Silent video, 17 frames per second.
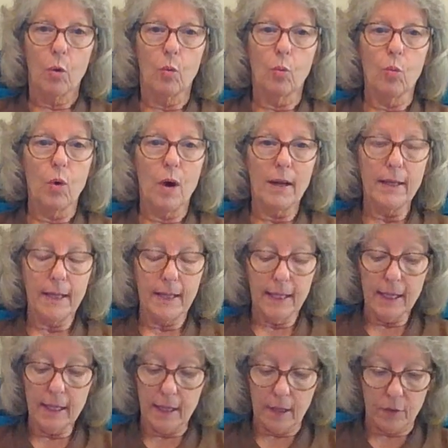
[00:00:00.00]
What
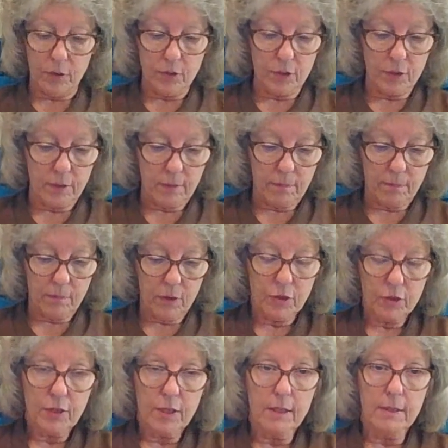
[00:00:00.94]
is
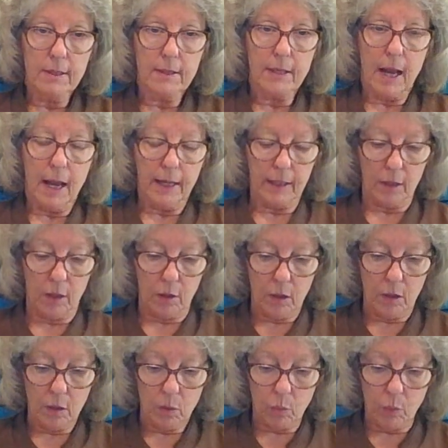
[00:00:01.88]
the sin
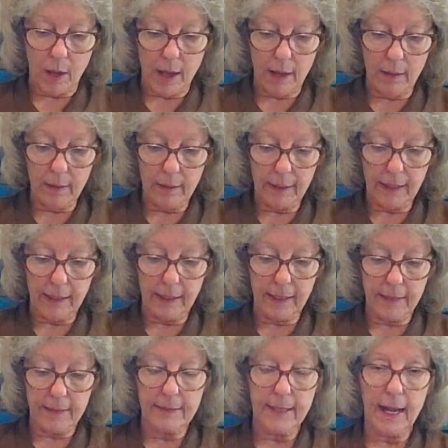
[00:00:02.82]
cycle? Well,
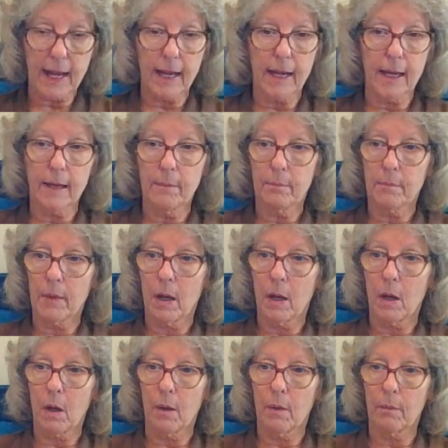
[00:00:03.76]
it is a
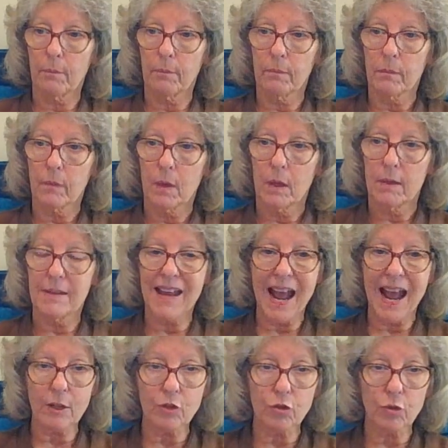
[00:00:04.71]
um,
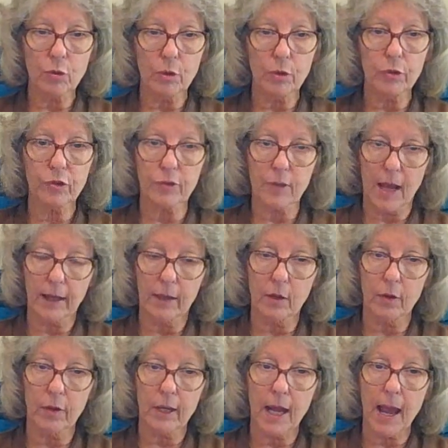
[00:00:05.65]
natural
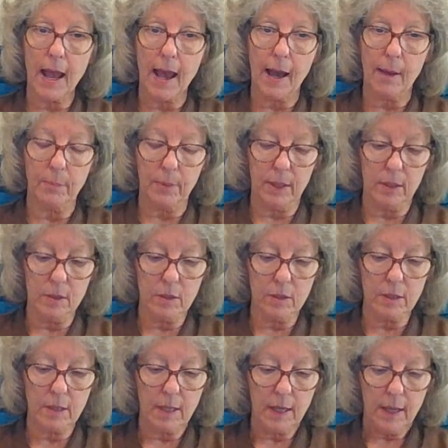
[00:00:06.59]
cycle that
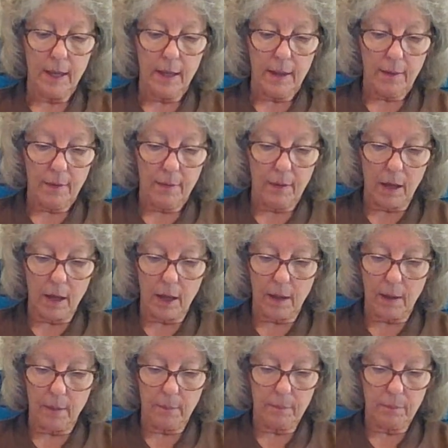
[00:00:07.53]
happens
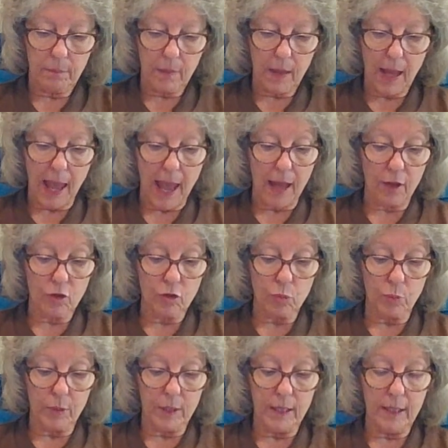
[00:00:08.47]
um,
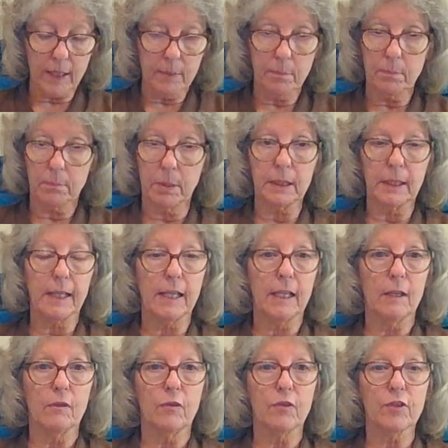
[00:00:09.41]
as we
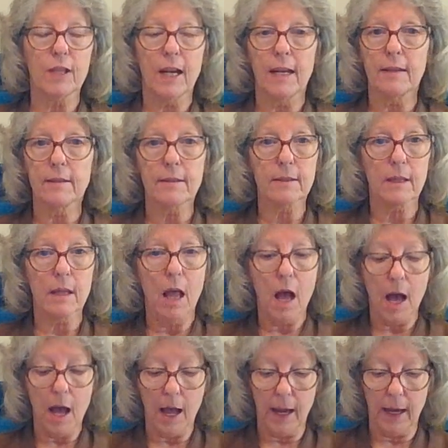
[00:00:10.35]
believe Satan's
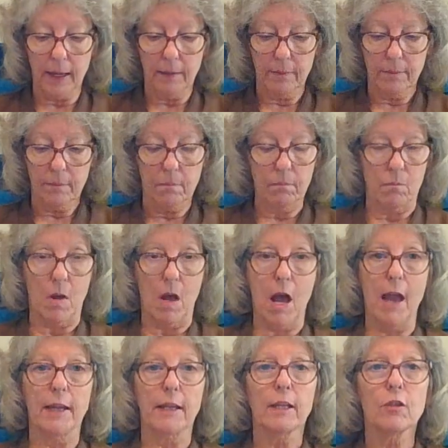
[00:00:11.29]
lie.
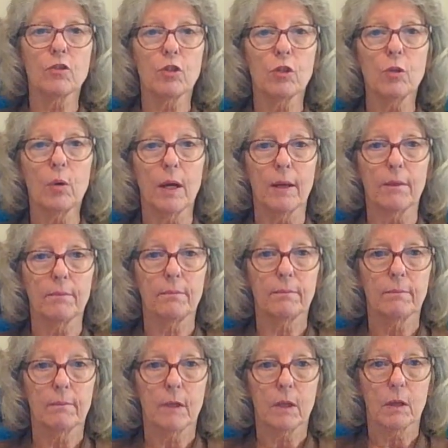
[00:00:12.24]
I can do it.
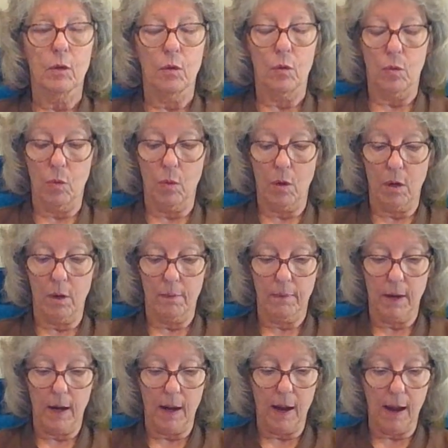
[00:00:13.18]

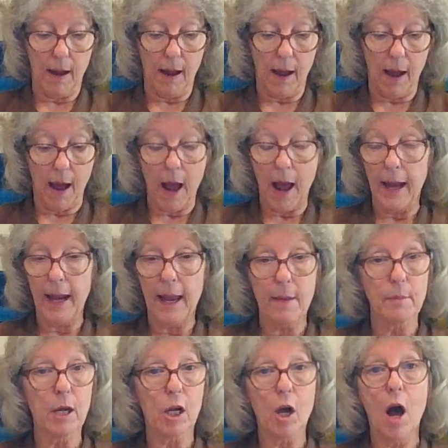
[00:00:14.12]
Or I
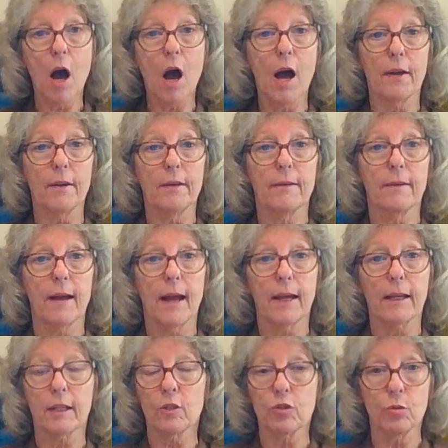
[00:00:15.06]
am a God.
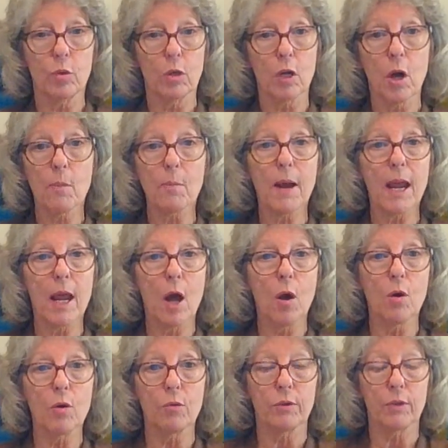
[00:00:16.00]
I can do it on my
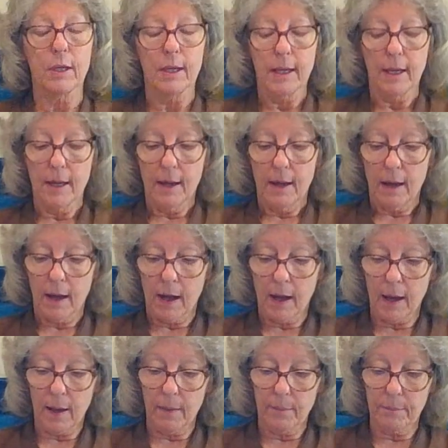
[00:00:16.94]
own.
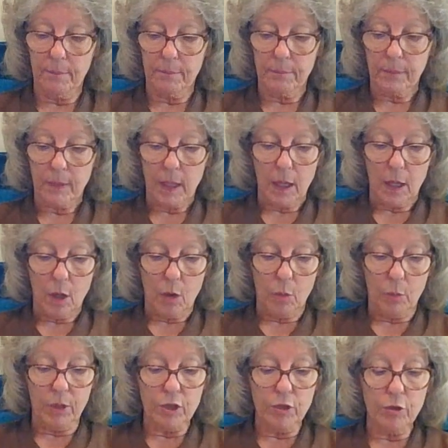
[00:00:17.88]
Um,
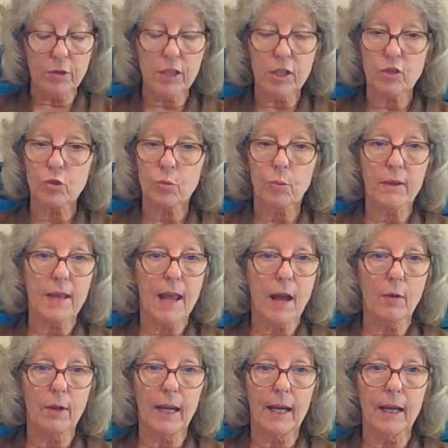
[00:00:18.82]
we do this
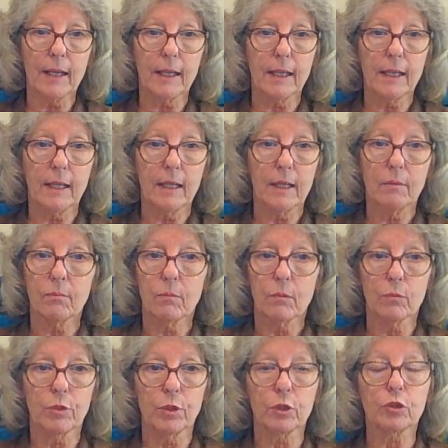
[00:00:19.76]
without any
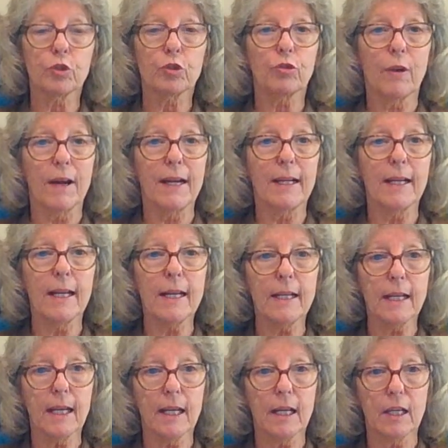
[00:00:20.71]
real
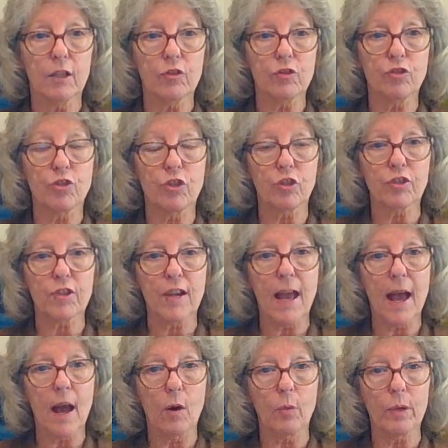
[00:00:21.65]
training. It is just
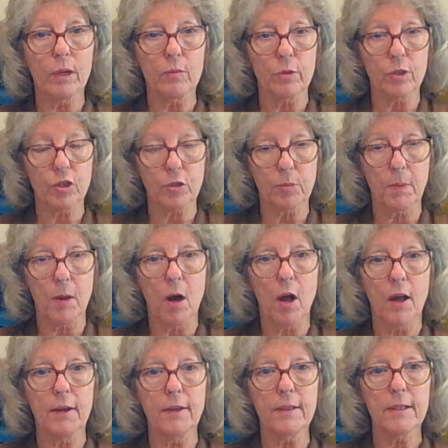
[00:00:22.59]
how we
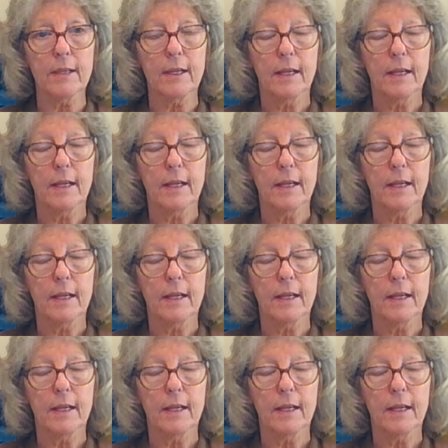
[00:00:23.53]
respond.